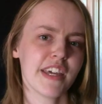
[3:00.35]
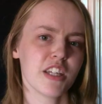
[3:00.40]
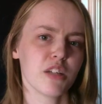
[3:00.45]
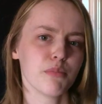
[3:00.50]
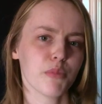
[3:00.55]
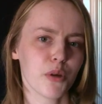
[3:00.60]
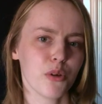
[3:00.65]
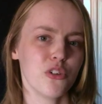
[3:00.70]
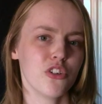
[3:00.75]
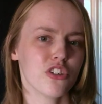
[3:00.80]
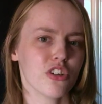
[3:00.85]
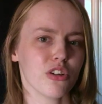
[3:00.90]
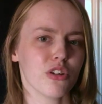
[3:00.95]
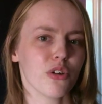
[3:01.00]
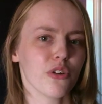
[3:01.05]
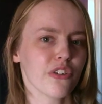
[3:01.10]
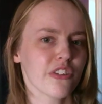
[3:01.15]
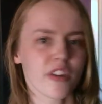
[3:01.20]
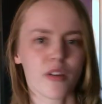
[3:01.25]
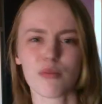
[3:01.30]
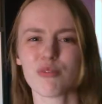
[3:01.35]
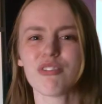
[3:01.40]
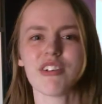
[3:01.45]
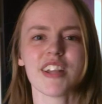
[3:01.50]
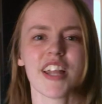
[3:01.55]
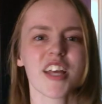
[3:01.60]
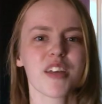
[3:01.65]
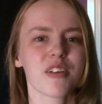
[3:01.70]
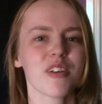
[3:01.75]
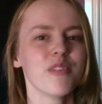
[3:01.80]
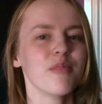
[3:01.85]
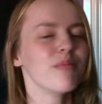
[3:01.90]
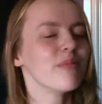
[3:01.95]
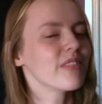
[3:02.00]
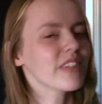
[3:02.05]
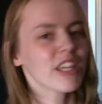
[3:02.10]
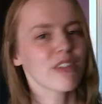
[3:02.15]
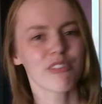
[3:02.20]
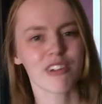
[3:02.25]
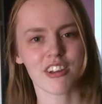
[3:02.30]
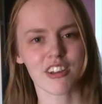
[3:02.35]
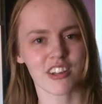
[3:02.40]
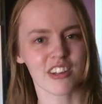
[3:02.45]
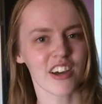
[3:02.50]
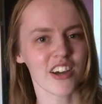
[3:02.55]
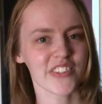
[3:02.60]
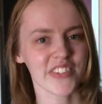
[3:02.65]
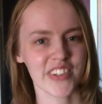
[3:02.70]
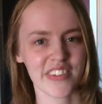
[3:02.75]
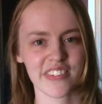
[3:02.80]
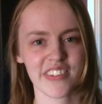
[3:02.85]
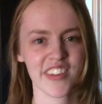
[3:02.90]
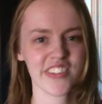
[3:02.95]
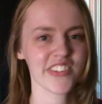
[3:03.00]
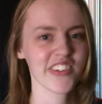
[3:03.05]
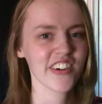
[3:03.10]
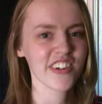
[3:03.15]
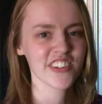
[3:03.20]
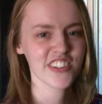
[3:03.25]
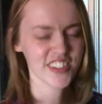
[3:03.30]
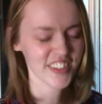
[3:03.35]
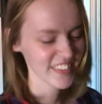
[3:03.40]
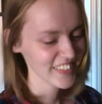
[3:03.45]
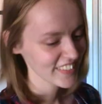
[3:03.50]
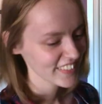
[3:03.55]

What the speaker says: an emotion or something, like give it an artistic touch.